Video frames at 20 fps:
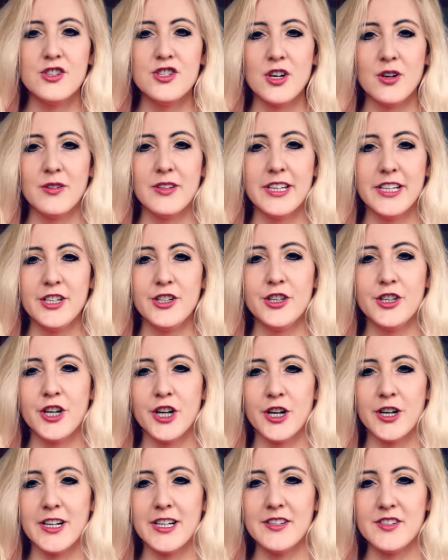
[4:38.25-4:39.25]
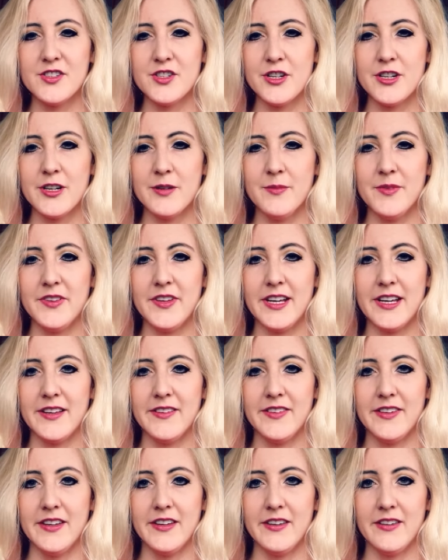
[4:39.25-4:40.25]
Don't let your current
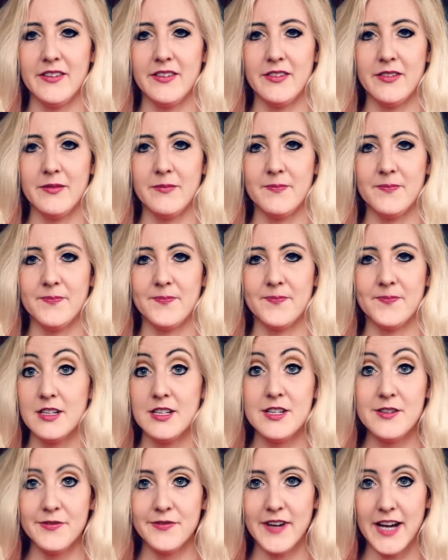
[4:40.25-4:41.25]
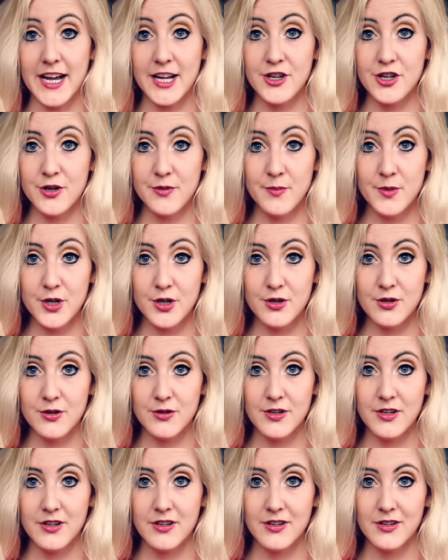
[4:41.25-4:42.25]
circumstances define your
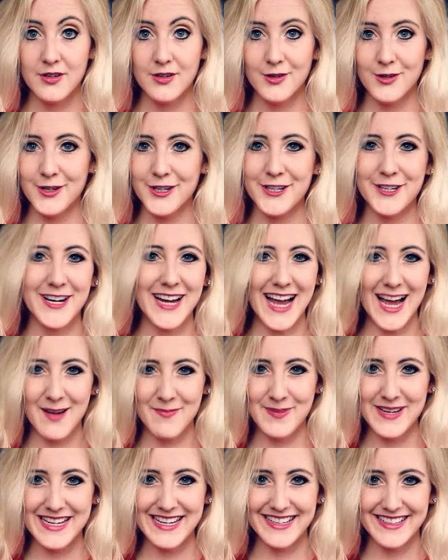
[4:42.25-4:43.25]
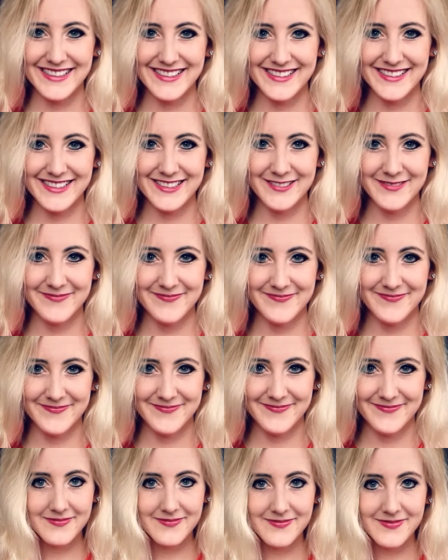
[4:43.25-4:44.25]
mood or your happiness.
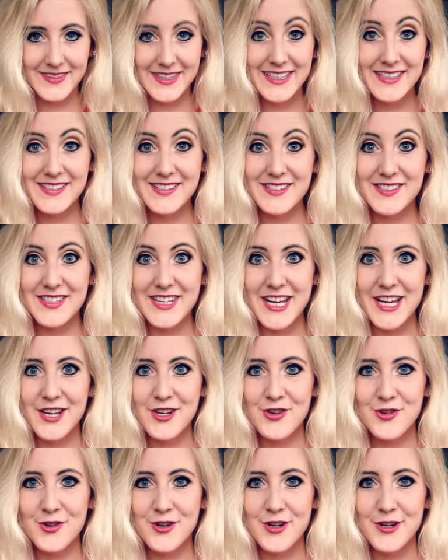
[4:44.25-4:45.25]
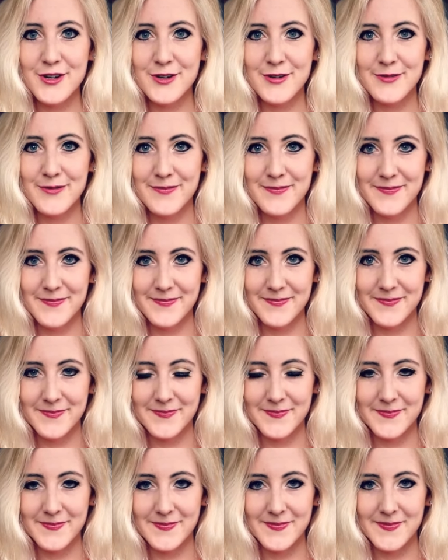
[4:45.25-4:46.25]
Stay true.
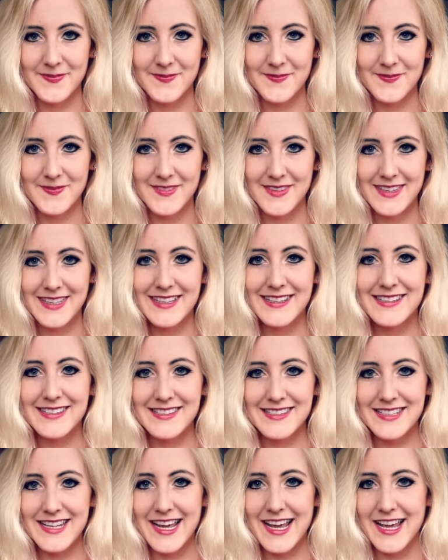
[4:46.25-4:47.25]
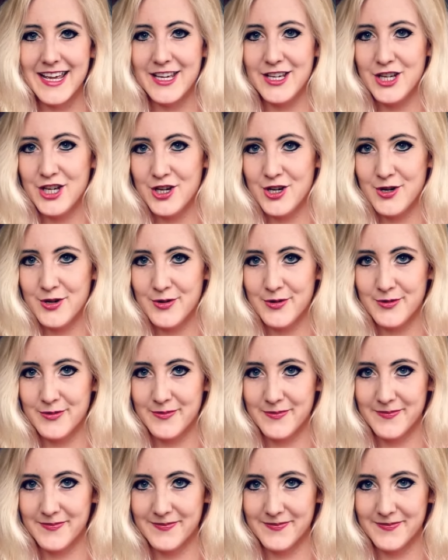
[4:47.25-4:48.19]
Stay you.